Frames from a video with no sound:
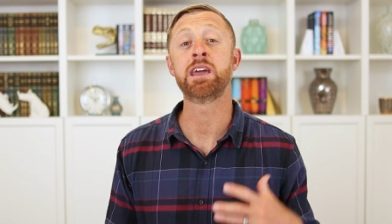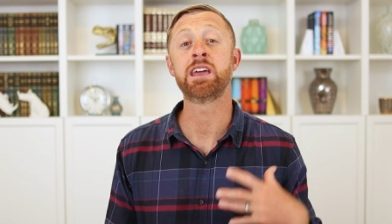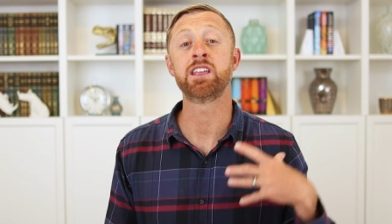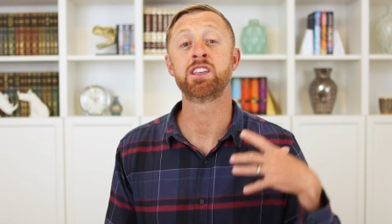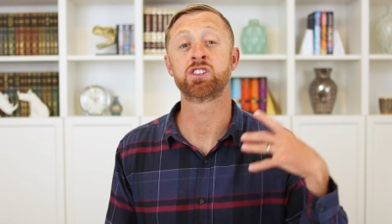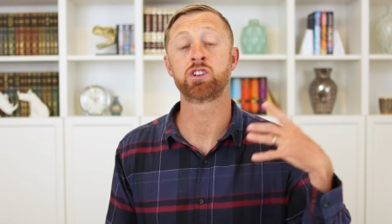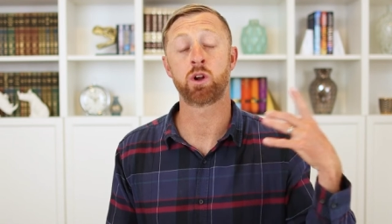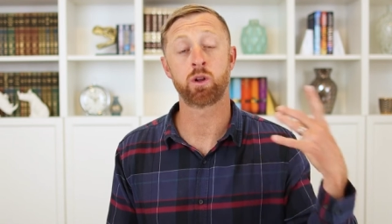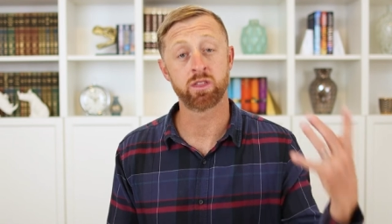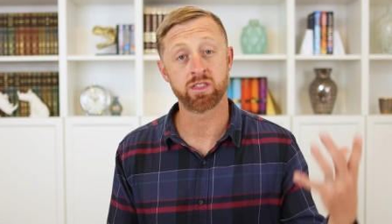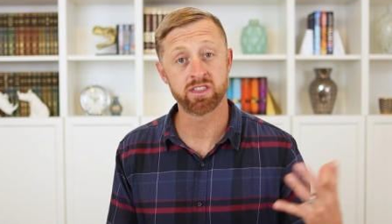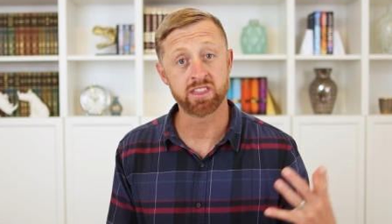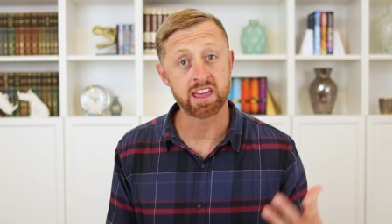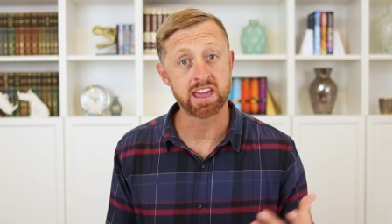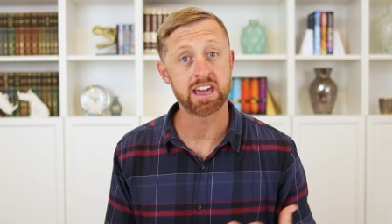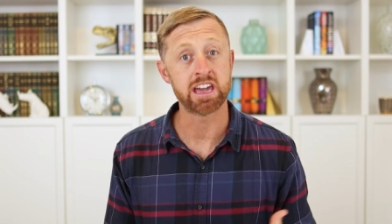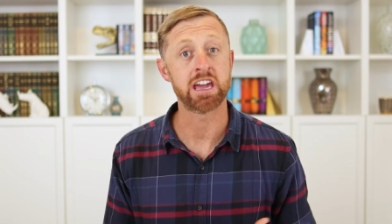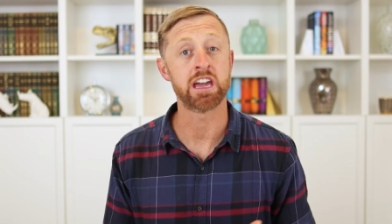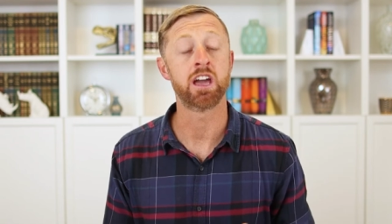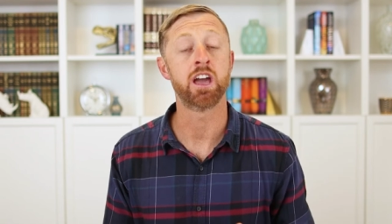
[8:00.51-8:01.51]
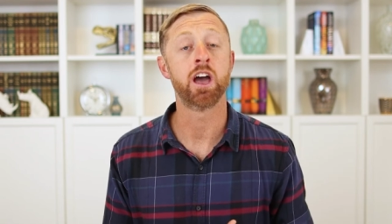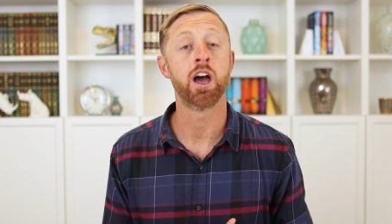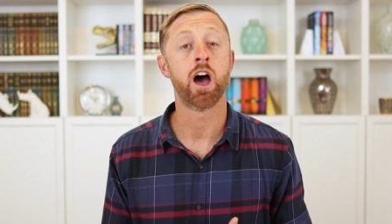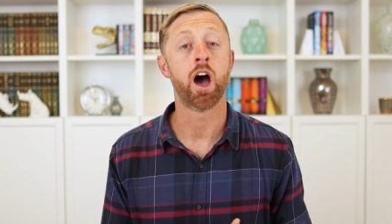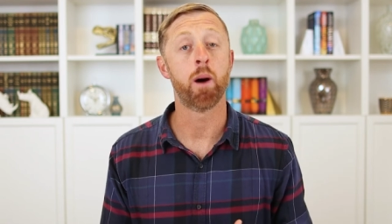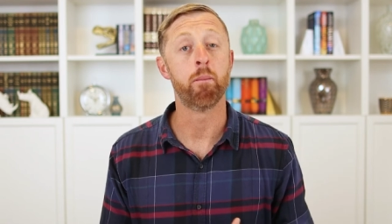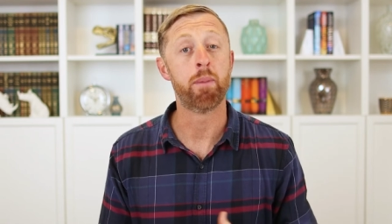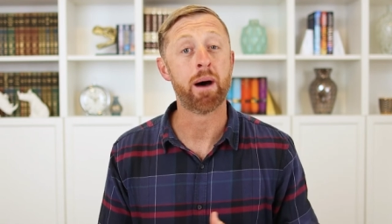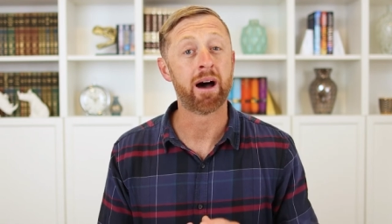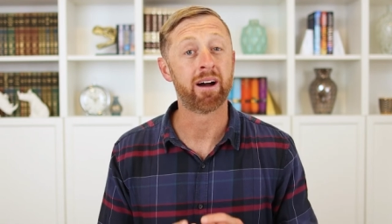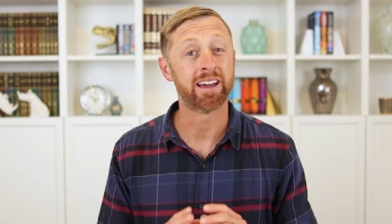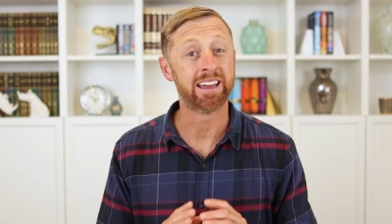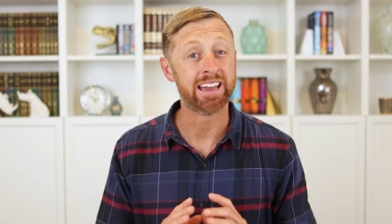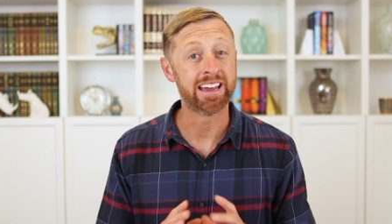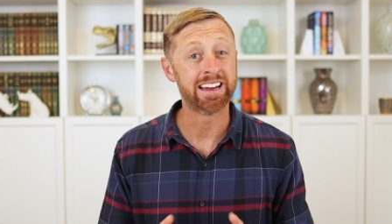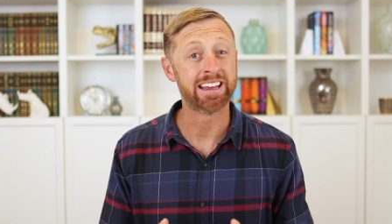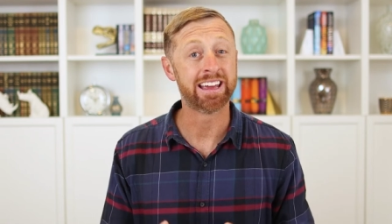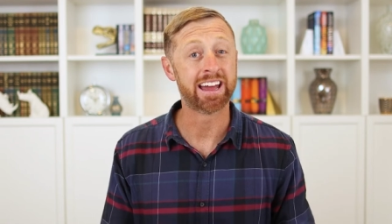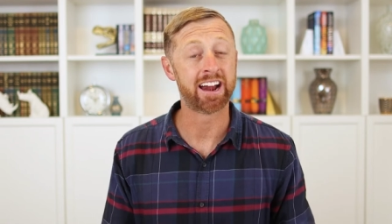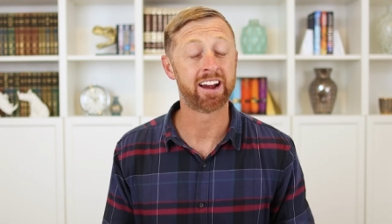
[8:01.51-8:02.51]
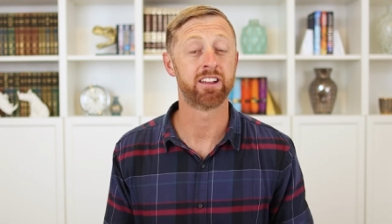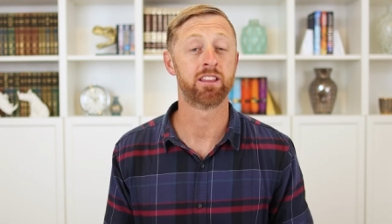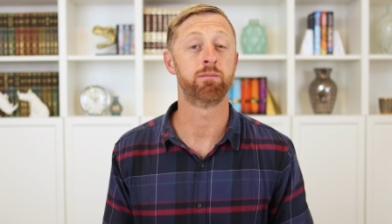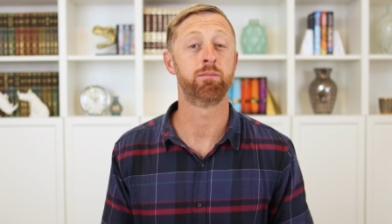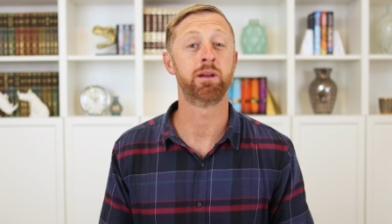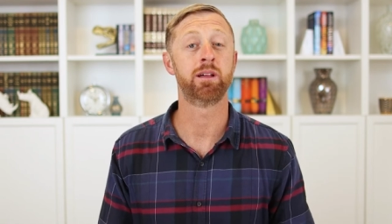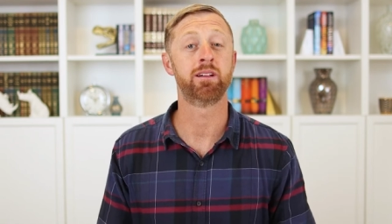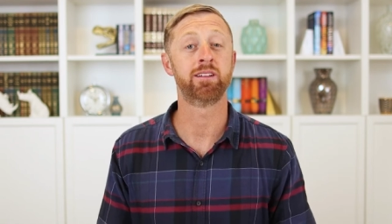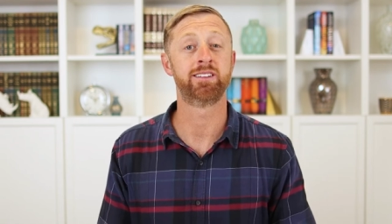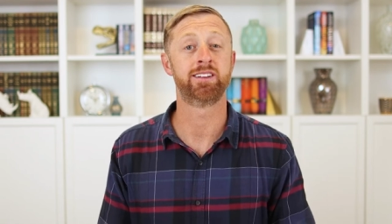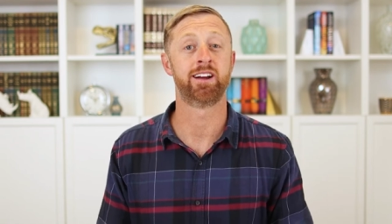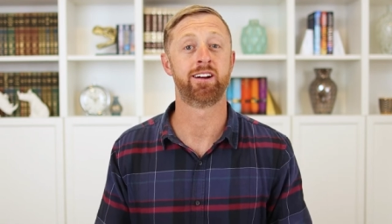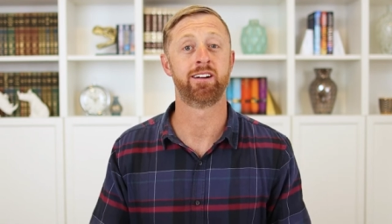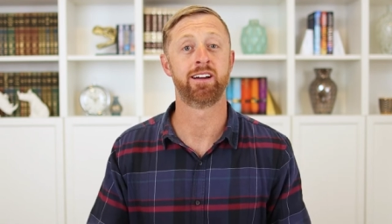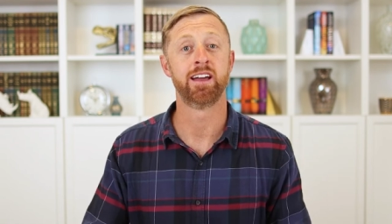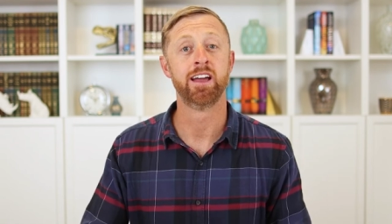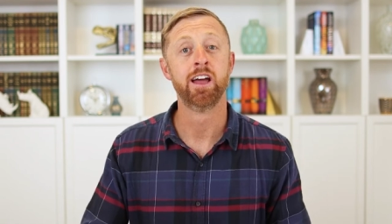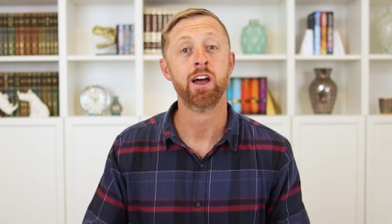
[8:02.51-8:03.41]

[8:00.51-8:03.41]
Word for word: he can start thinking about getting out of the military.